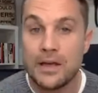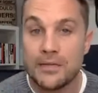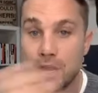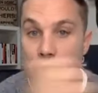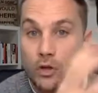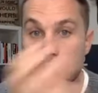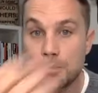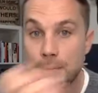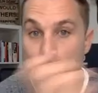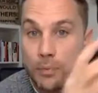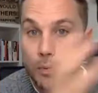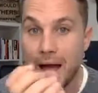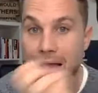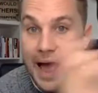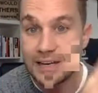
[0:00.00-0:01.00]
then lots of people
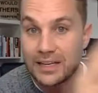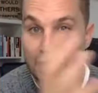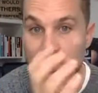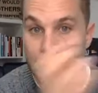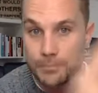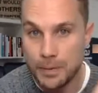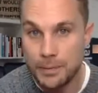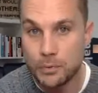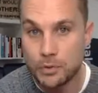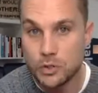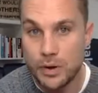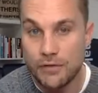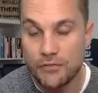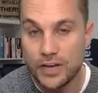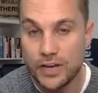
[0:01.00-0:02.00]
were adding people
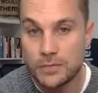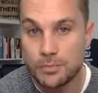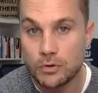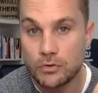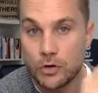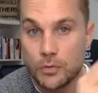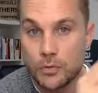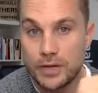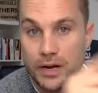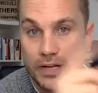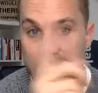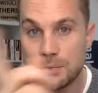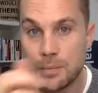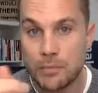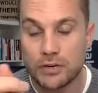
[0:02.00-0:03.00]
to our Facebook group, and I
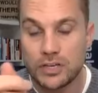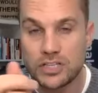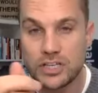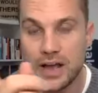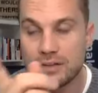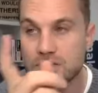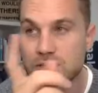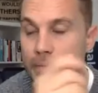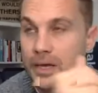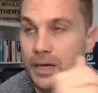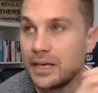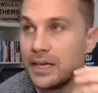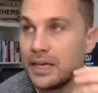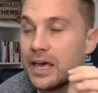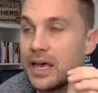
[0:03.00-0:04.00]
had someone reach out to
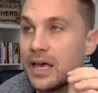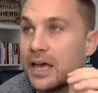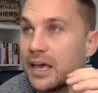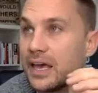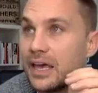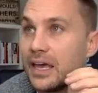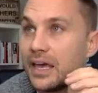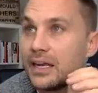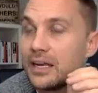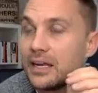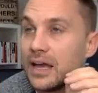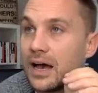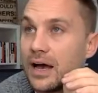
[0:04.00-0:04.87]
me in